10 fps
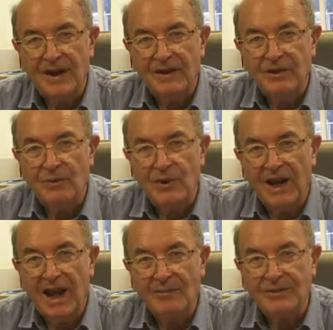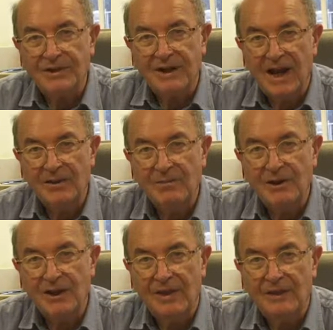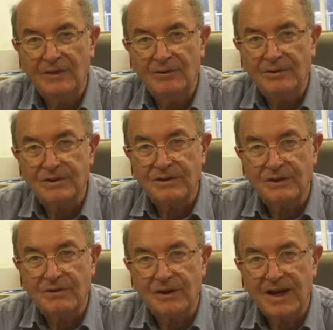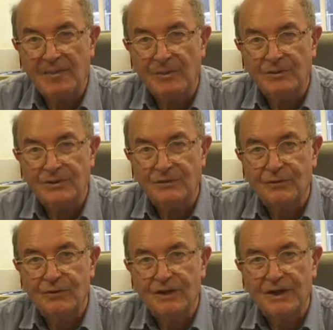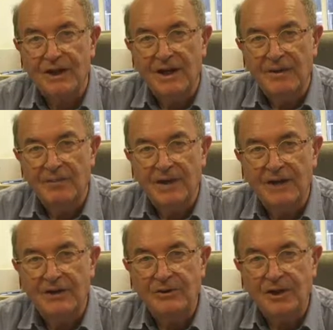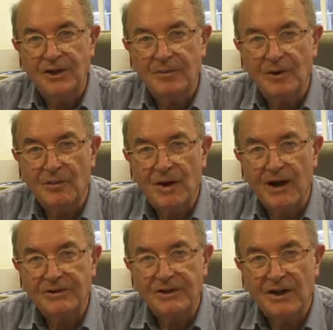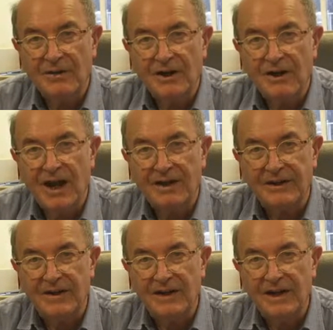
They knew the lion was an animal, knew an apple was a fruit, but they knew nothing more about it. On the other hand,